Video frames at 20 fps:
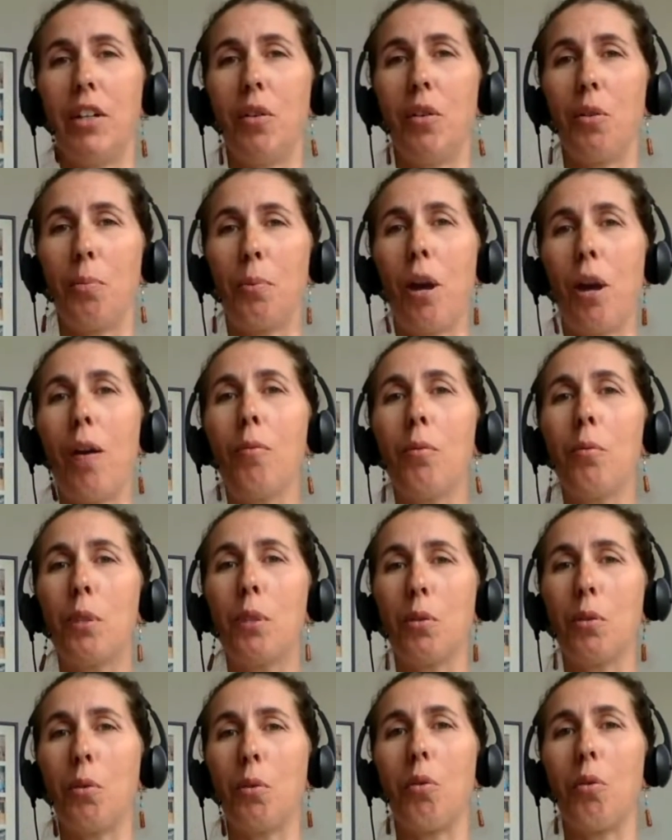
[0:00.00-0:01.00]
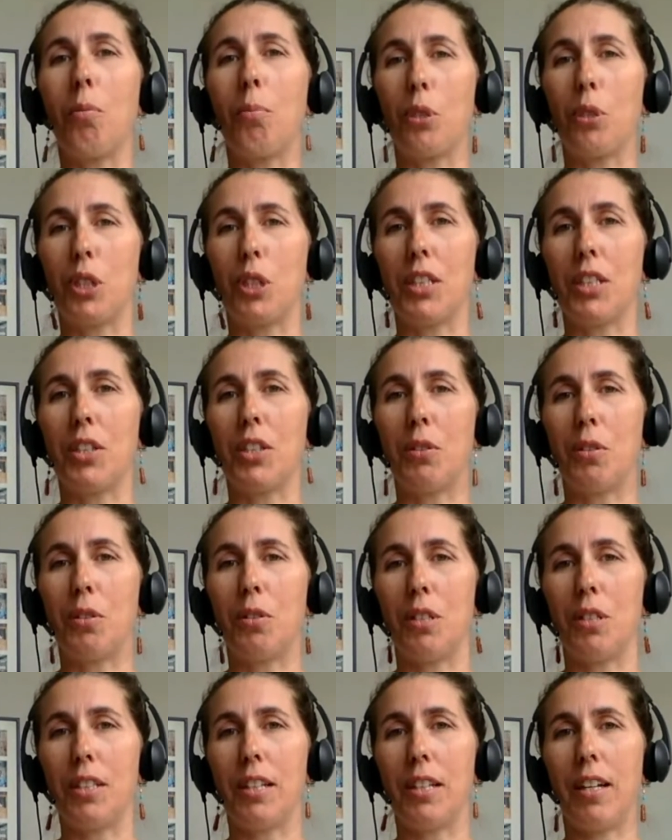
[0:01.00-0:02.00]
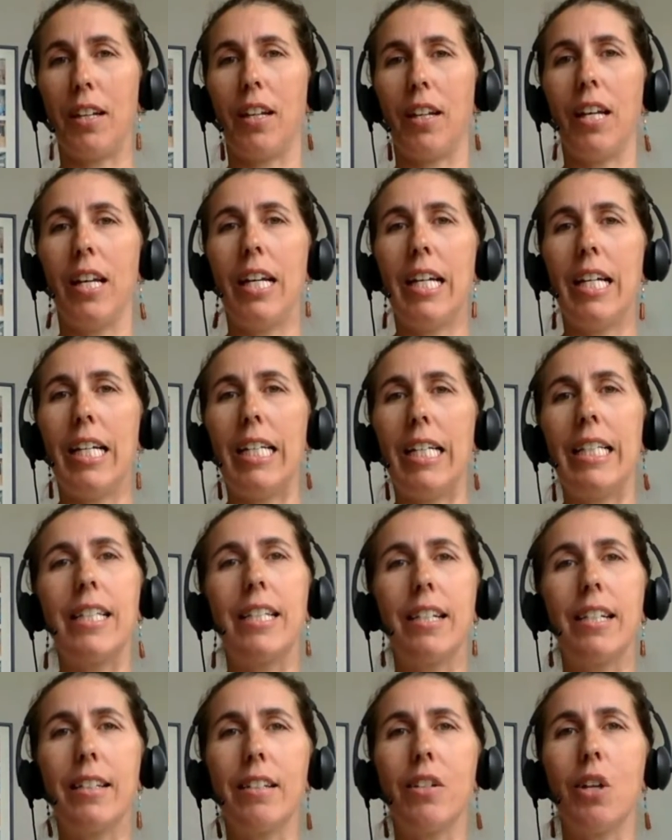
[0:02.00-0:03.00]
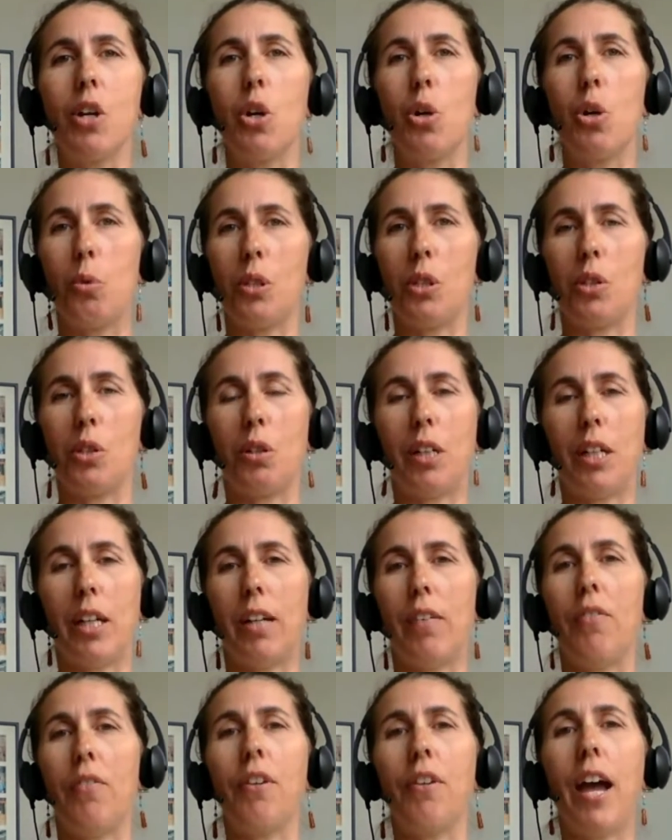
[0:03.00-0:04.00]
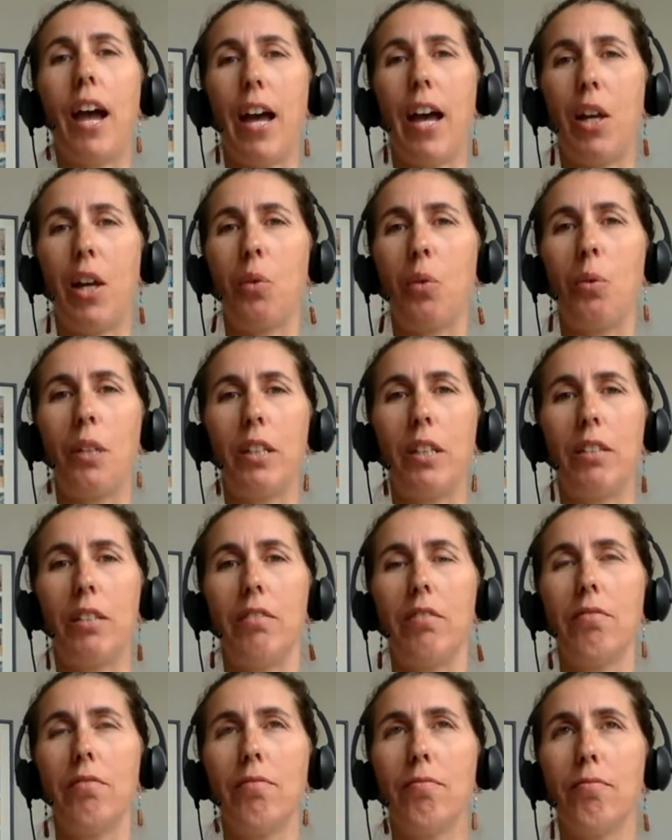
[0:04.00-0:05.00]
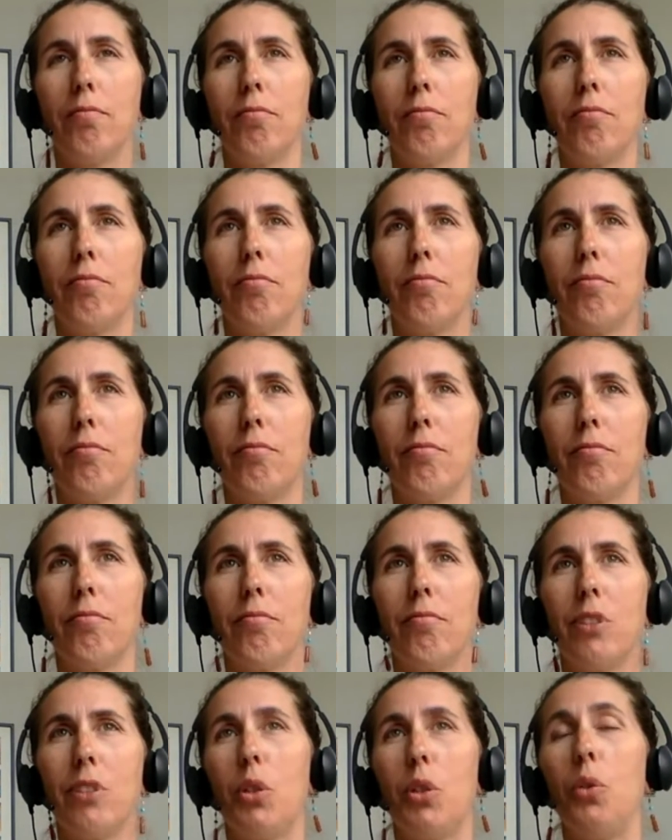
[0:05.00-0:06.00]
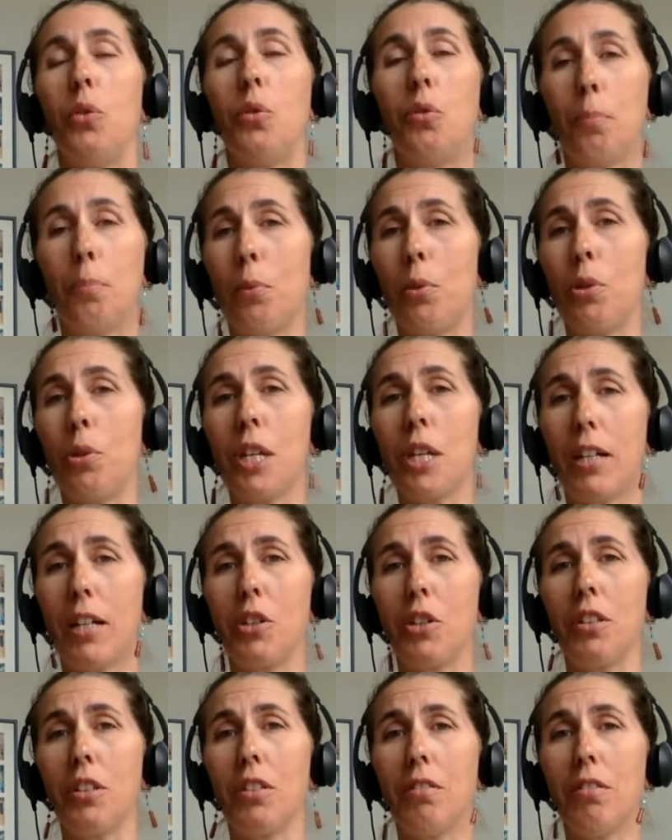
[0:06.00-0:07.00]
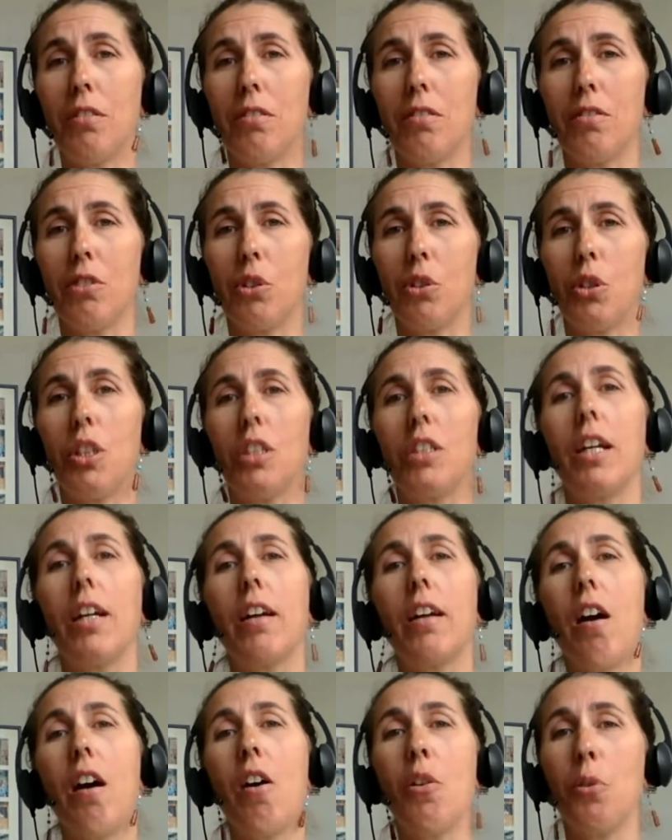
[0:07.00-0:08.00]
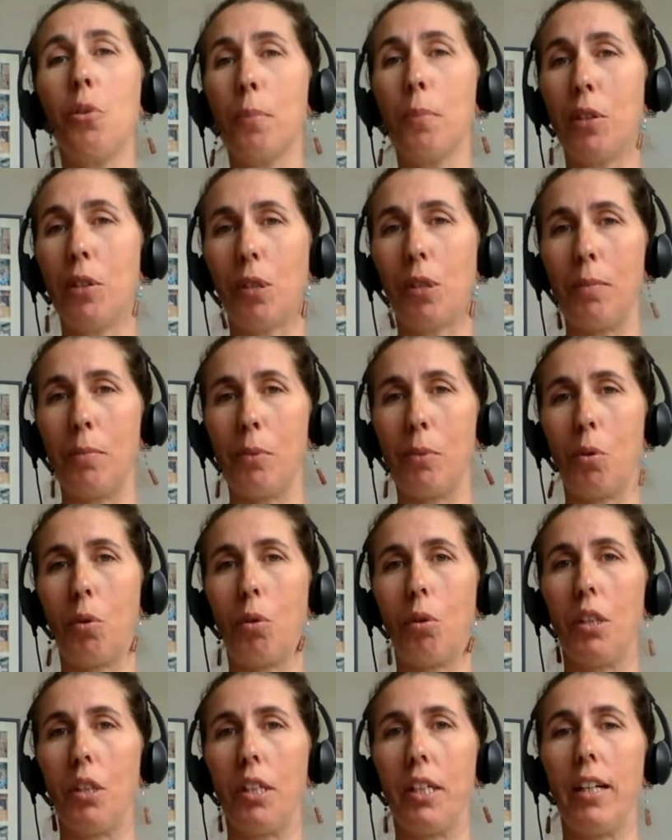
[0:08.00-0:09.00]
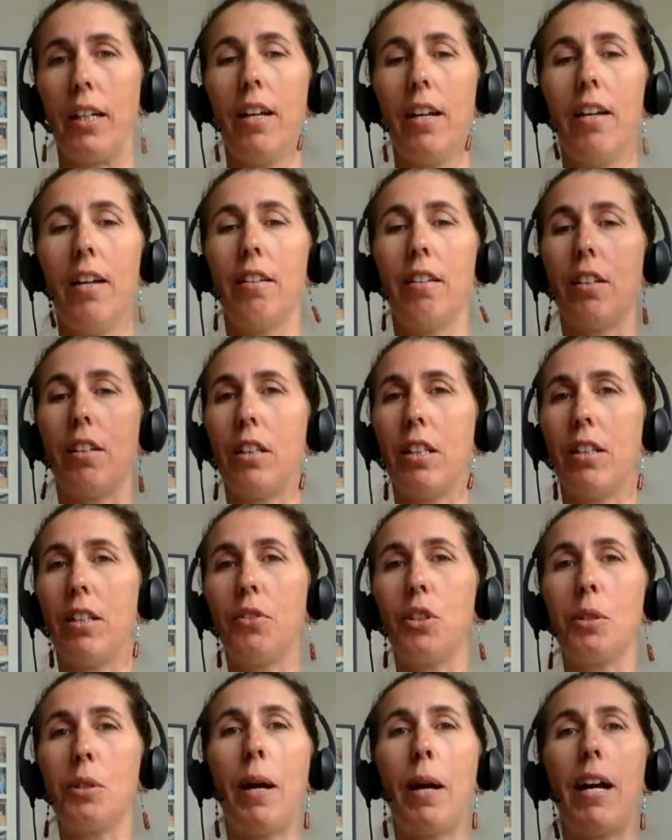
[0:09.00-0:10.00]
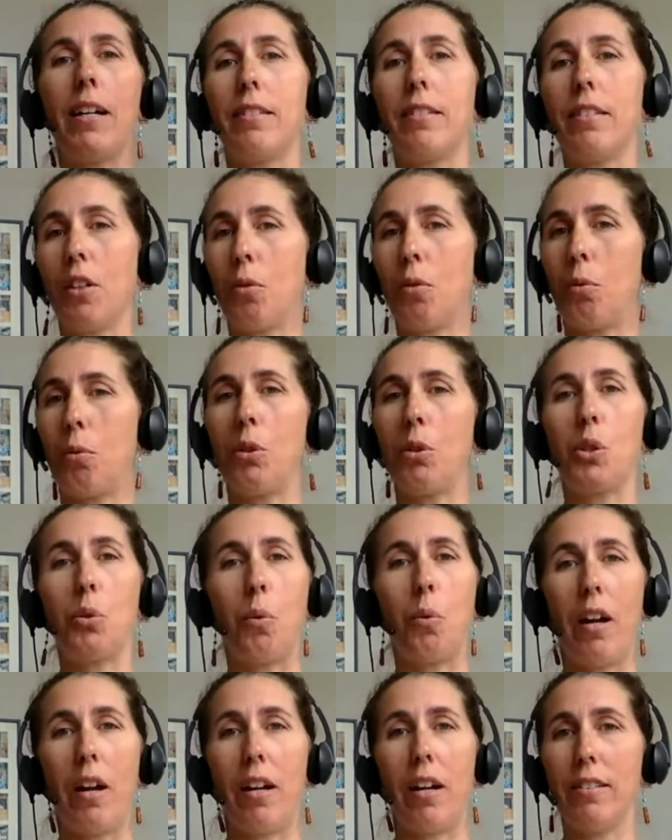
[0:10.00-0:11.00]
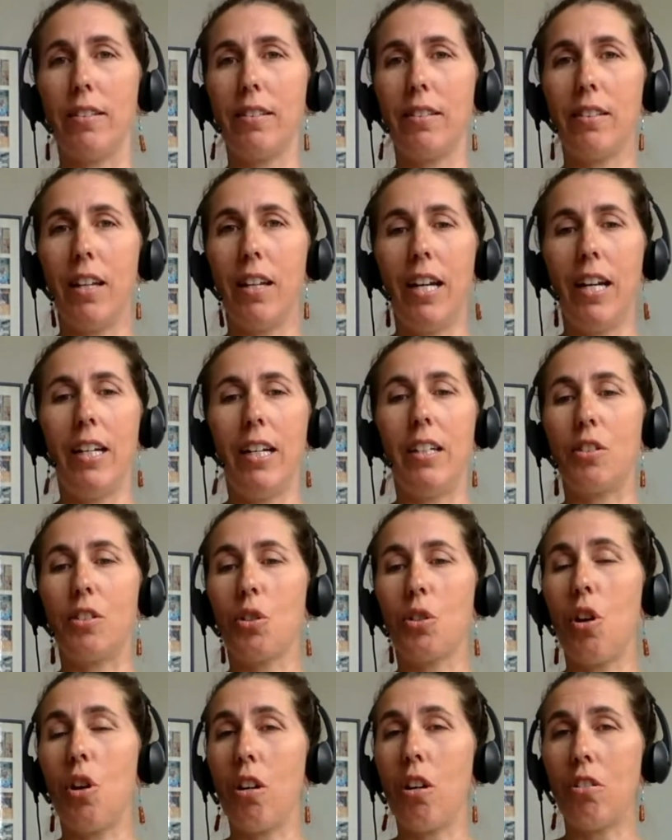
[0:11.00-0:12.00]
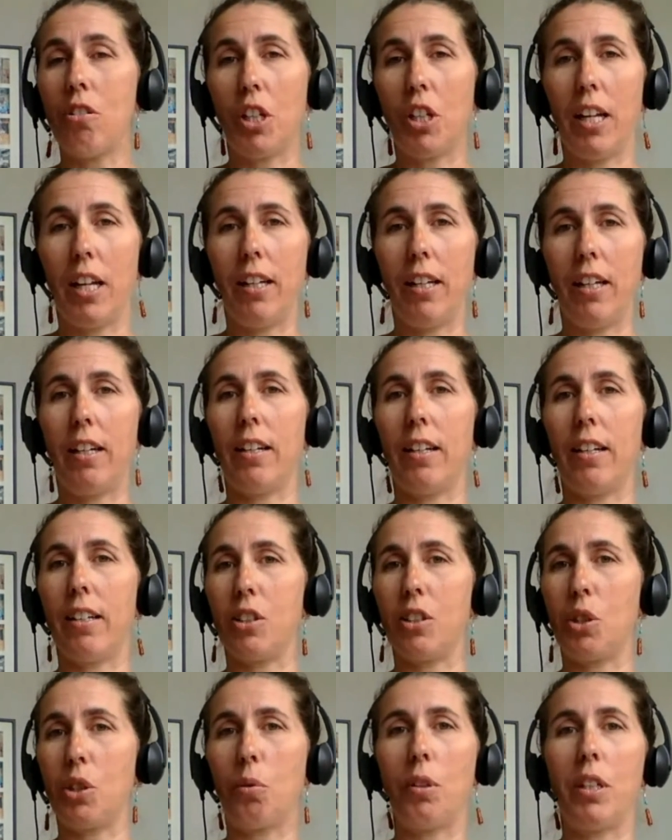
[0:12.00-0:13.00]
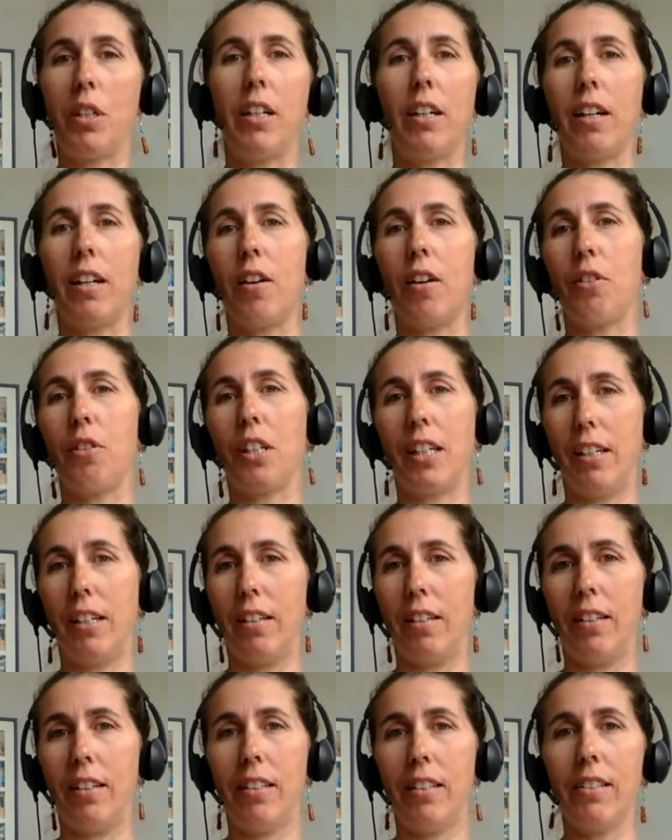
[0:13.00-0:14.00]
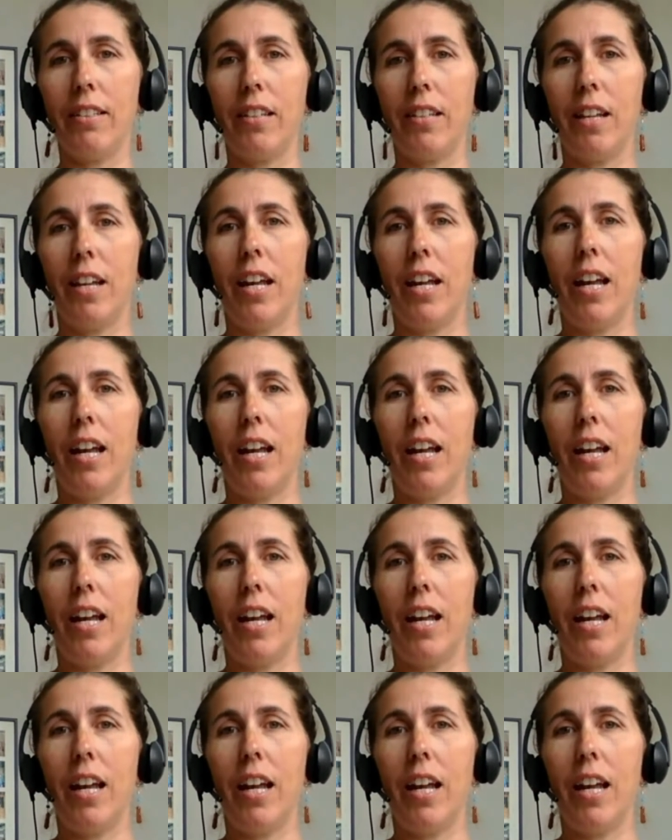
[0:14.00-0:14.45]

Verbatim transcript: the problem with oral progesterone is that it doesn't always give adequate uterine protection. So you could take 100 milligrams orally. The liver's passing through it twice. It's conjugating it, excreting it out the kidneys.